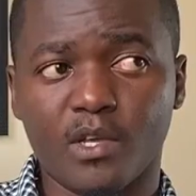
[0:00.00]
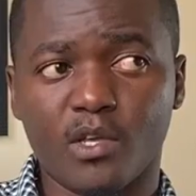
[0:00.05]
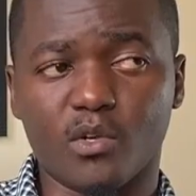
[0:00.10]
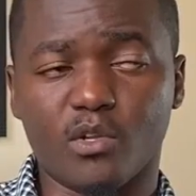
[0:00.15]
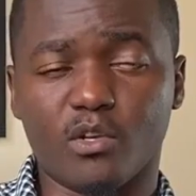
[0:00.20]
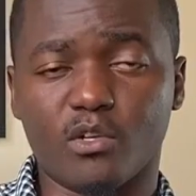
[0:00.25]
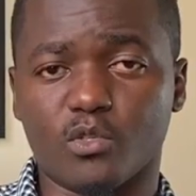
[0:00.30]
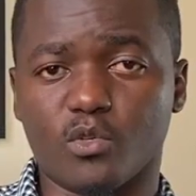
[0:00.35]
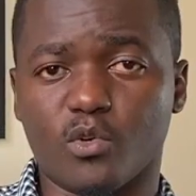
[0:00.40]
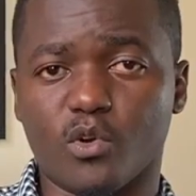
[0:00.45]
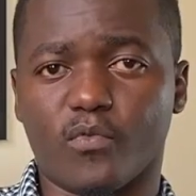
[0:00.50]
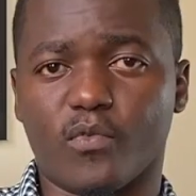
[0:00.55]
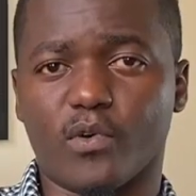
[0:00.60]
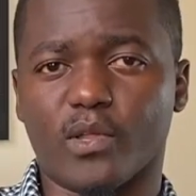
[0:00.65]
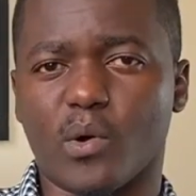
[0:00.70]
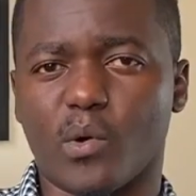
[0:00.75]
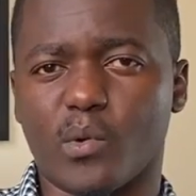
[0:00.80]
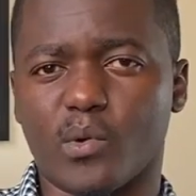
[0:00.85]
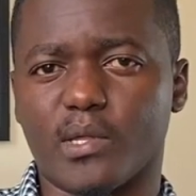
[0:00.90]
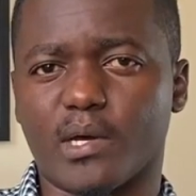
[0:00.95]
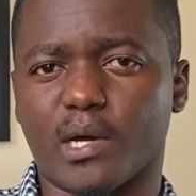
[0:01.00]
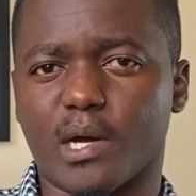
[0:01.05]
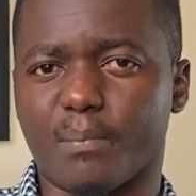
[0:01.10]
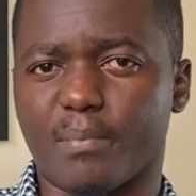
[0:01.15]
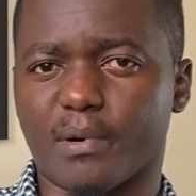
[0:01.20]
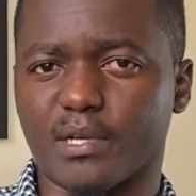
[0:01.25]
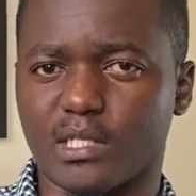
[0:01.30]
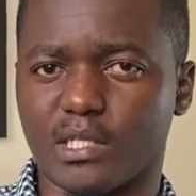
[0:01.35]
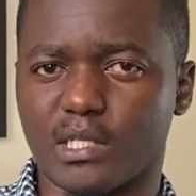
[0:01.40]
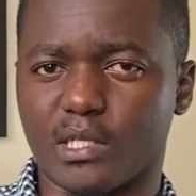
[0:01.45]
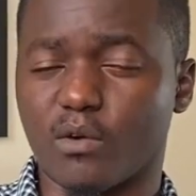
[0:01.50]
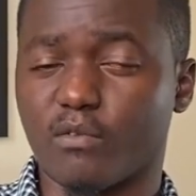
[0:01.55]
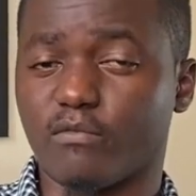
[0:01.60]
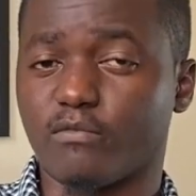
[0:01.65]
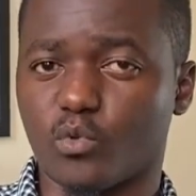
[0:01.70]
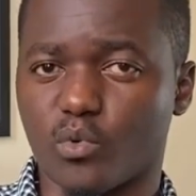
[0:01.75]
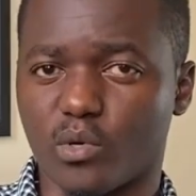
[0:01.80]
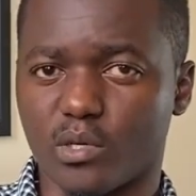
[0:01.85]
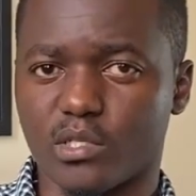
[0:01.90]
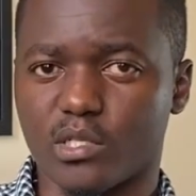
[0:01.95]
you need to go for the one with a capacity of
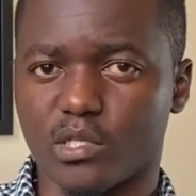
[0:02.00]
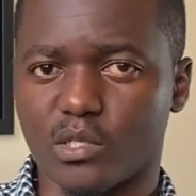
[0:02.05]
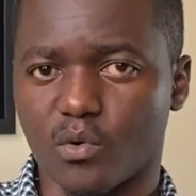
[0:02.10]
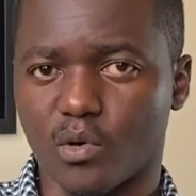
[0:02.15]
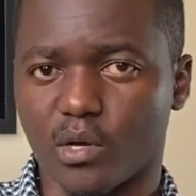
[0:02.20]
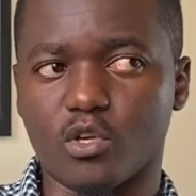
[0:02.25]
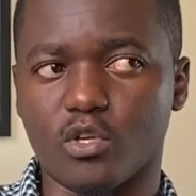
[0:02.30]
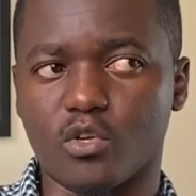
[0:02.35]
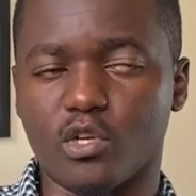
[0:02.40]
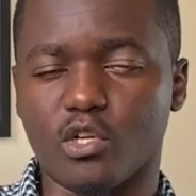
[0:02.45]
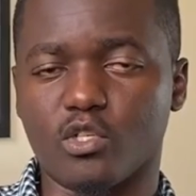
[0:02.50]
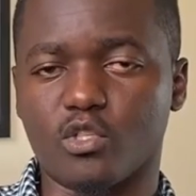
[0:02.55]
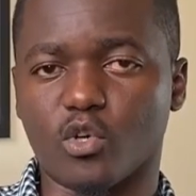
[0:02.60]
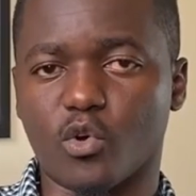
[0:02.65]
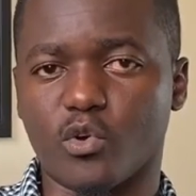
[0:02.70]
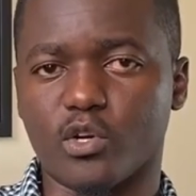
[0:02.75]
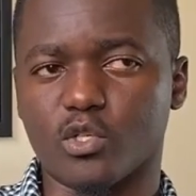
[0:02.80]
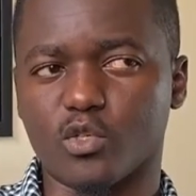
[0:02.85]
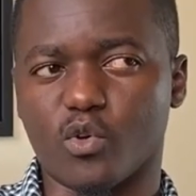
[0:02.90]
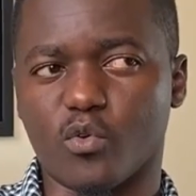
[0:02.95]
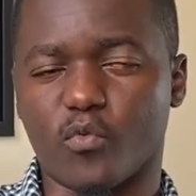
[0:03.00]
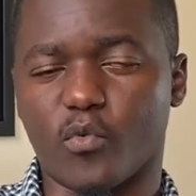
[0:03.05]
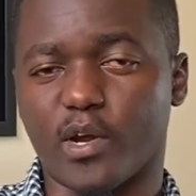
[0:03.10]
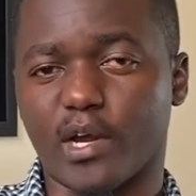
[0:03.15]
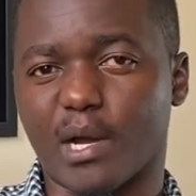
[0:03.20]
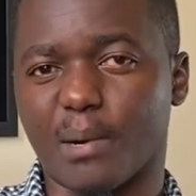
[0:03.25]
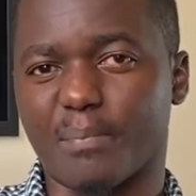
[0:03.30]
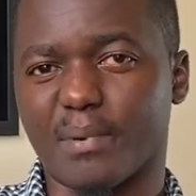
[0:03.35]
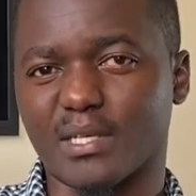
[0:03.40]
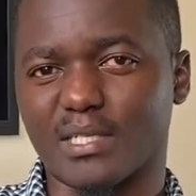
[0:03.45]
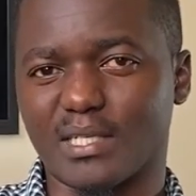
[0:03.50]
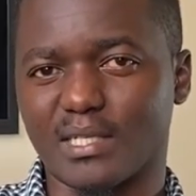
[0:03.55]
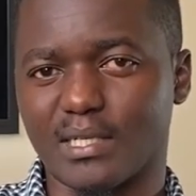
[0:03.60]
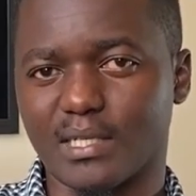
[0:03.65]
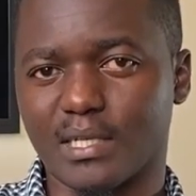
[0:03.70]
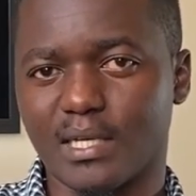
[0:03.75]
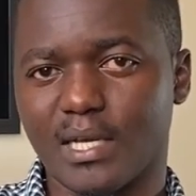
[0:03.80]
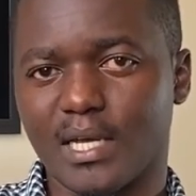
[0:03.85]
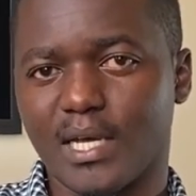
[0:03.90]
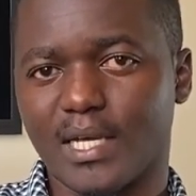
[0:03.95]
20. Okay? You need to always go for a
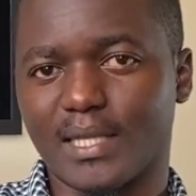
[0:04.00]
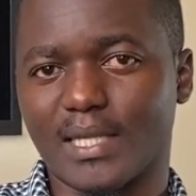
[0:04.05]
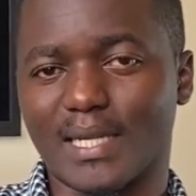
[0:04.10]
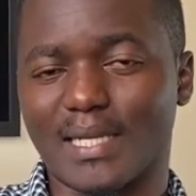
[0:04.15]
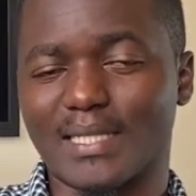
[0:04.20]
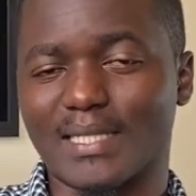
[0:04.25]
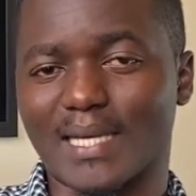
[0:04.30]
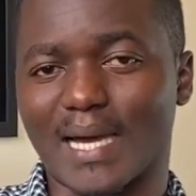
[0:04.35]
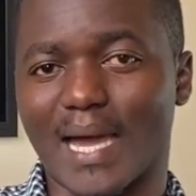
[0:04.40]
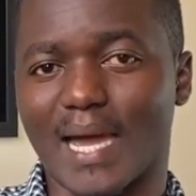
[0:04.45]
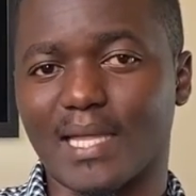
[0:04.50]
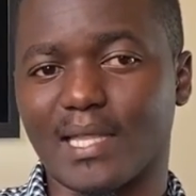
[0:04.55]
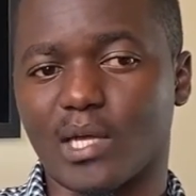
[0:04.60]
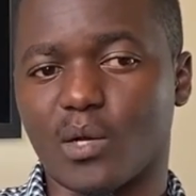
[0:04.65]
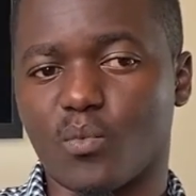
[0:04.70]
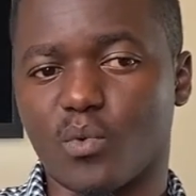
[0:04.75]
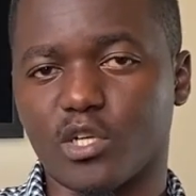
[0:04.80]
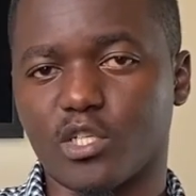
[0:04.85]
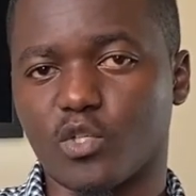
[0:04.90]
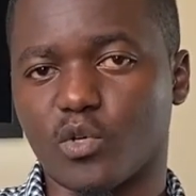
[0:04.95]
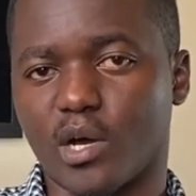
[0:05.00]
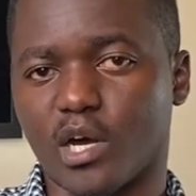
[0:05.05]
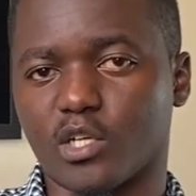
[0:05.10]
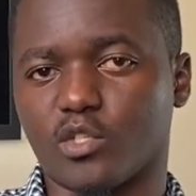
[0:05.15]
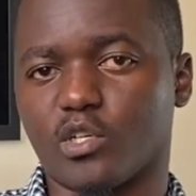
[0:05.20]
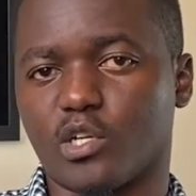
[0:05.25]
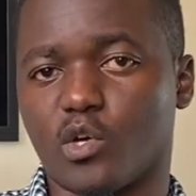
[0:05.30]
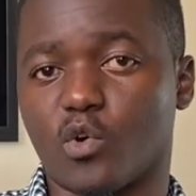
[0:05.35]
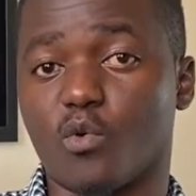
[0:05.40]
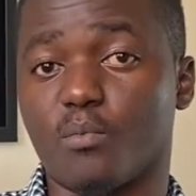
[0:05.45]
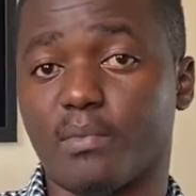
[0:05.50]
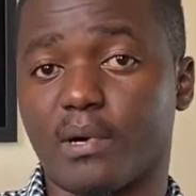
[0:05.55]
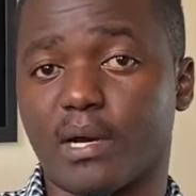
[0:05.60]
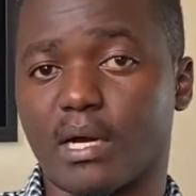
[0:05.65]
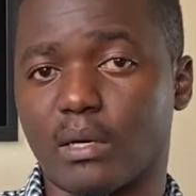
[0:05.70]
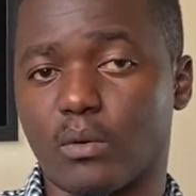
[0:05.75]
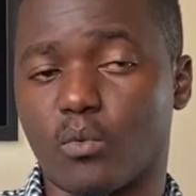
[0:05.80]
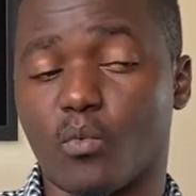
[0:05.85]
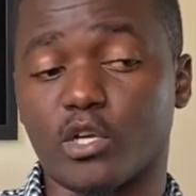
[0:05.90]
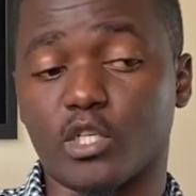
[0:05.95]
capacity that is higher than what your home
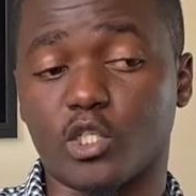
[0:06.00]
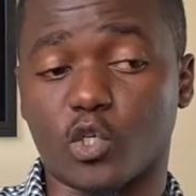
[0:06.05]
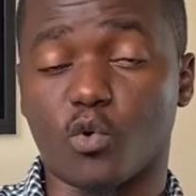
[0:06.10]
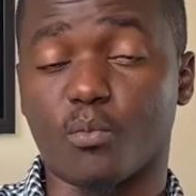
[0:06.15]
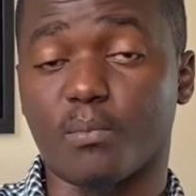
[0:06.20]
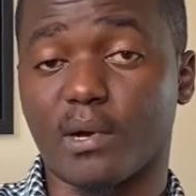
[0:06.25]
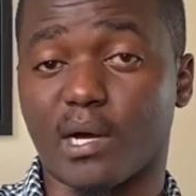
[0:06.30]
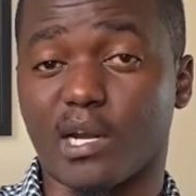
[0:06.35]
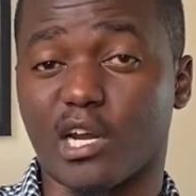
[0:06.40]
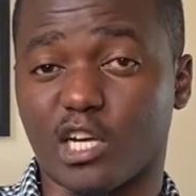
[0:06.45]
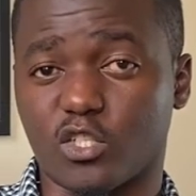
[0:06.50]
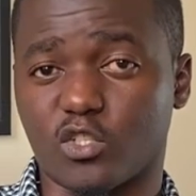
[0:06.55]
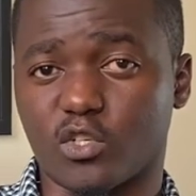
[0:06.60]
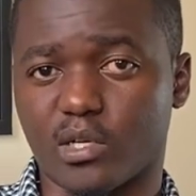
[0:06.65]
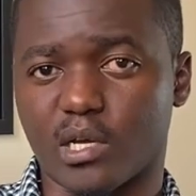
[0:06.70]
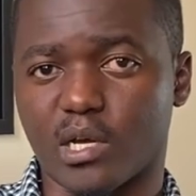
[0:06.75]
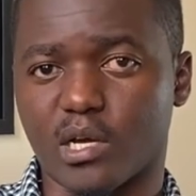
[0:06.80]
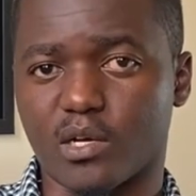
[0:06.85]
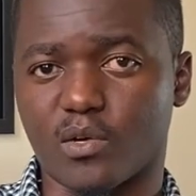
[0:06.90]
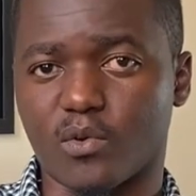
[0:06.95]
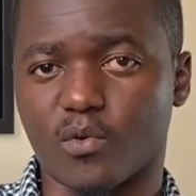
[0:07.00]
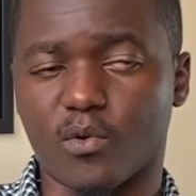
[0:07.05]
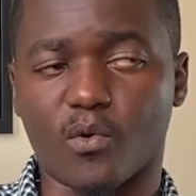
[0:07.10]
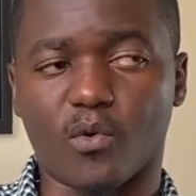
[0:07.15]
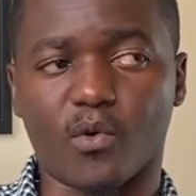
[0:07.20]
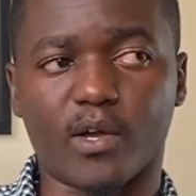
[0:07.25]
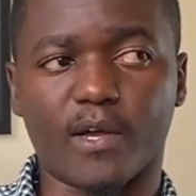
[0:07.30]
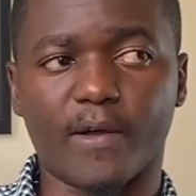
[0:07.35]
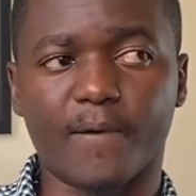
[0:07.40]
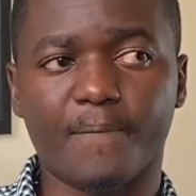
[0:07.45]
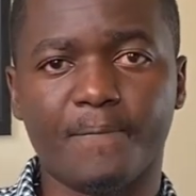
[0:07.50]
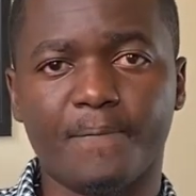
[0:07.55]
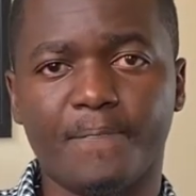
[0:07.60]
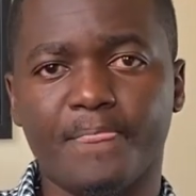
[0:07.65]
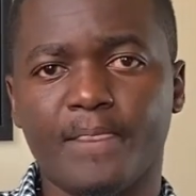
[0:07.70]
can actually handle. Okay.